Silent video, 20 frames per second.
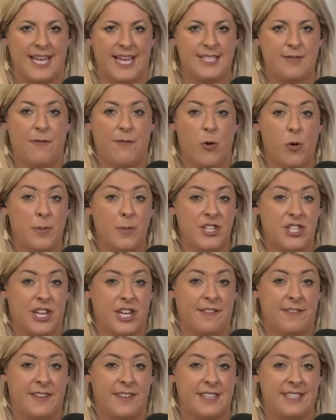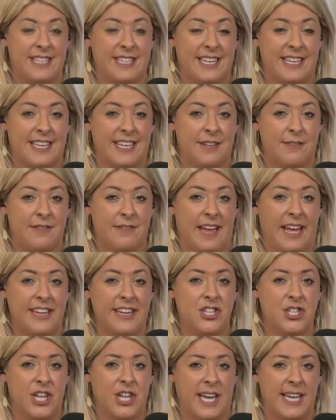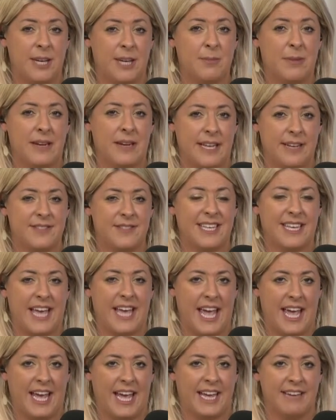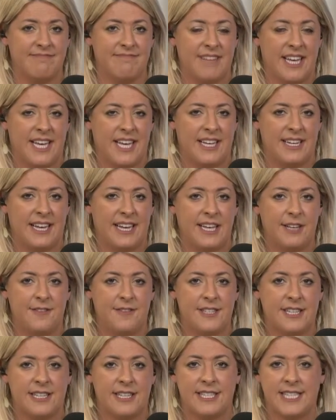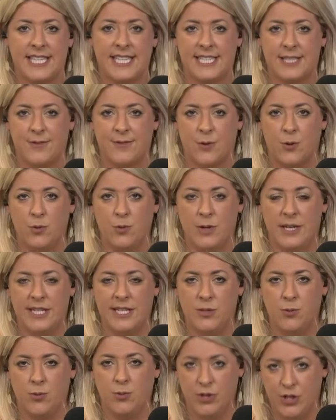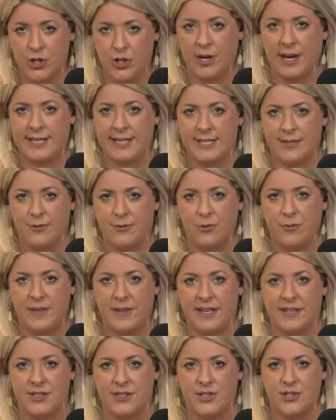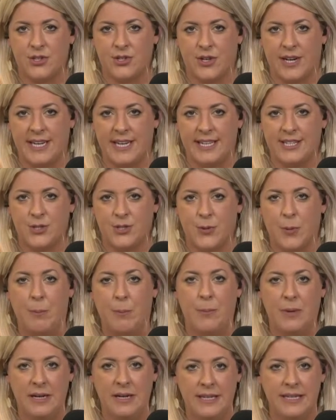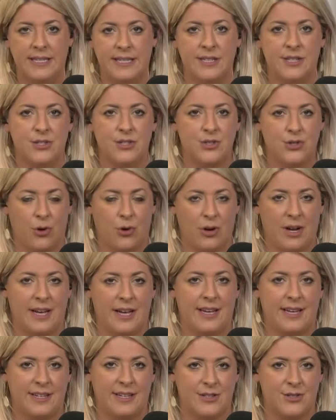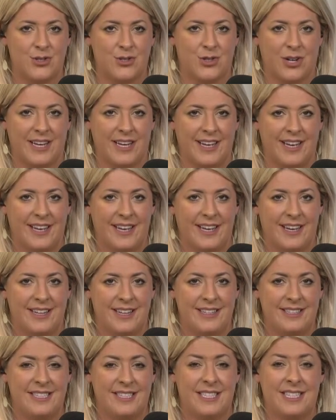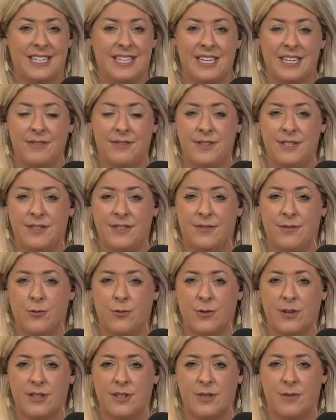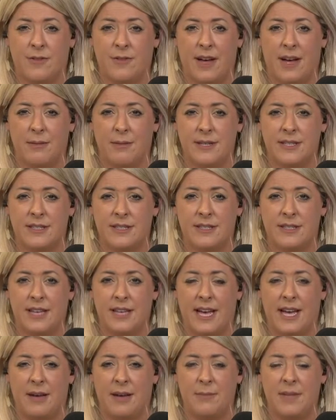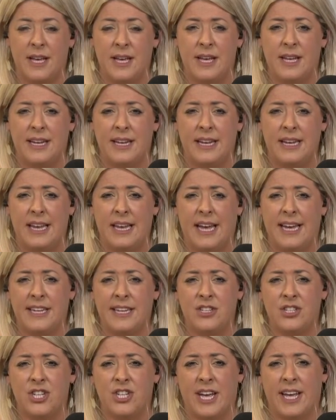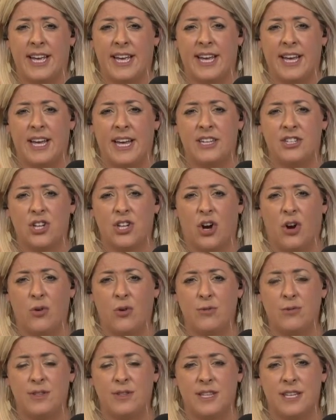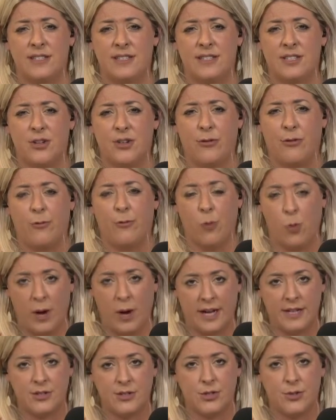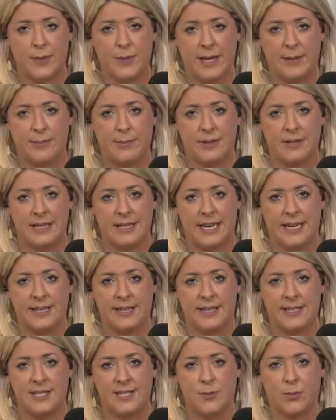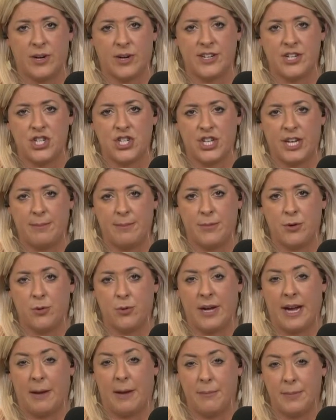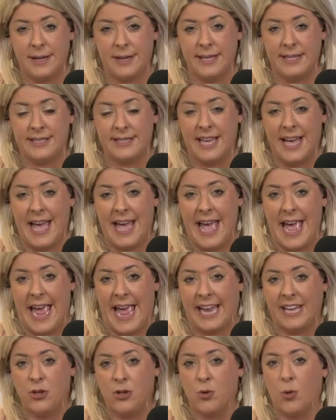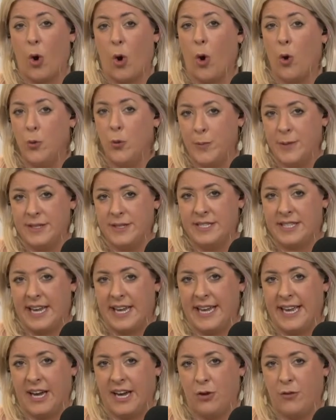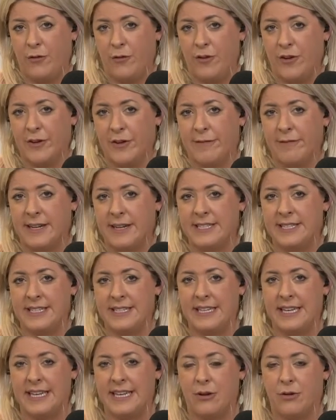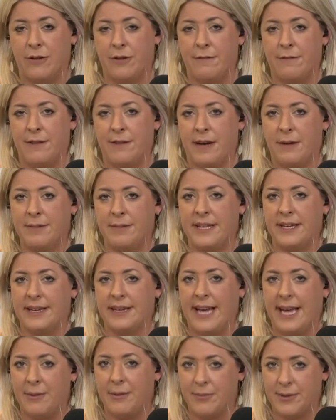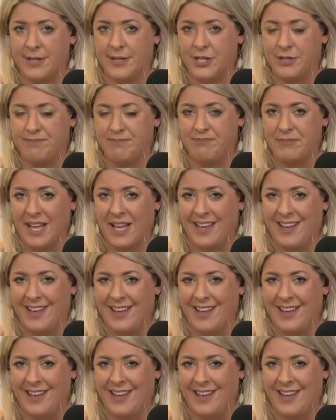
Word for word: Its former chief executive, Lane Jager, believes it can. Now, if successful, it would transform the industry into a billion dollar industry. It's delivered for its farmers. Um, now, Lane Jager told this to four hundred people at a Spring Sheep Milk Company's annual open day held very recently on a farm near Cambridge.